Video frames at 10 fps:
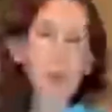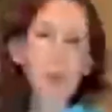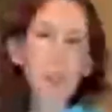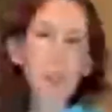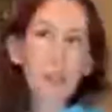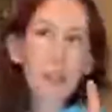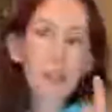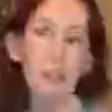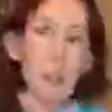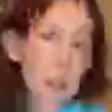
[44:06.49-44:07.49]
My
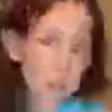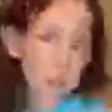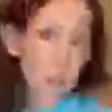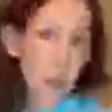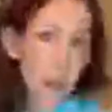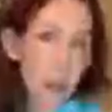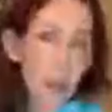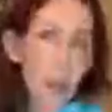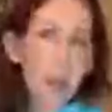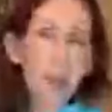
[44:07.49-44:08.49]
kitty that
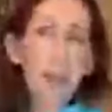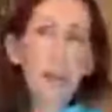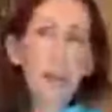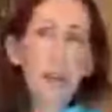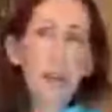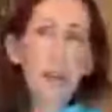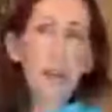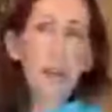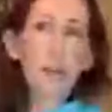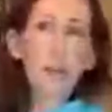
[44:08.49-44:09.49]
passed away,
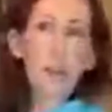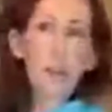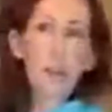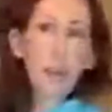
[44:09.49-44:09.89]
this